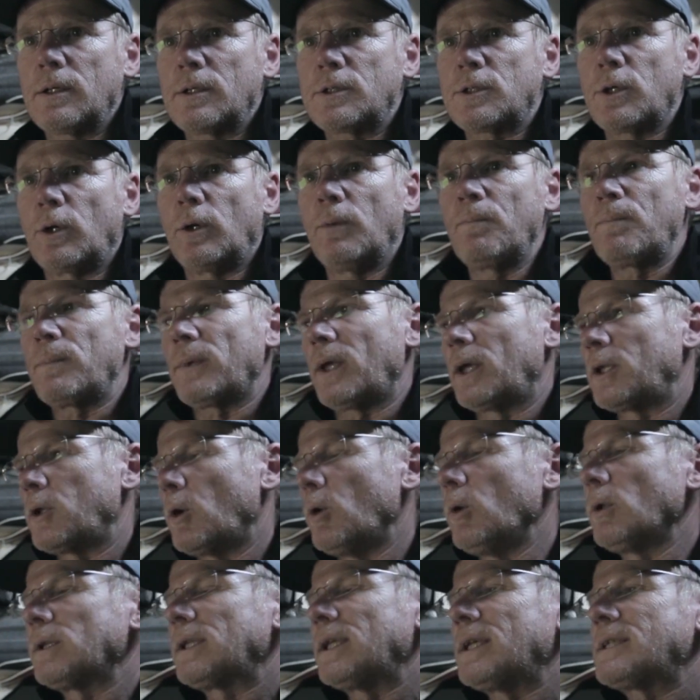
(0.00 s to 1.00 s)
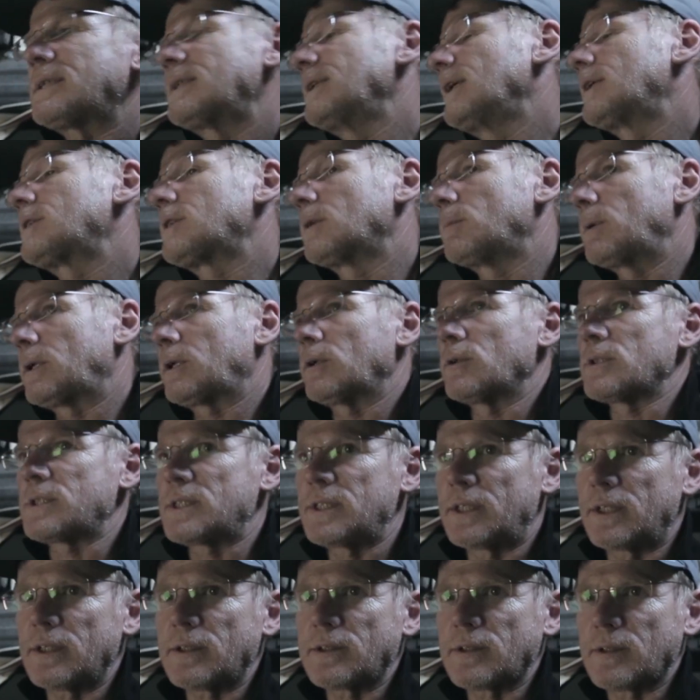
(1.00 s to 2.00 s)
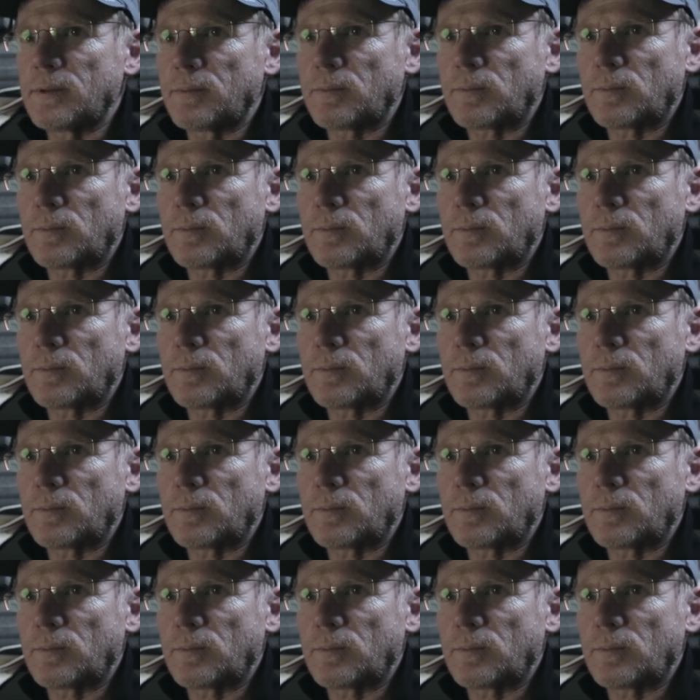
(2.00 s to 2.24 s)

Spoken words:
So, and all this needs to be considered.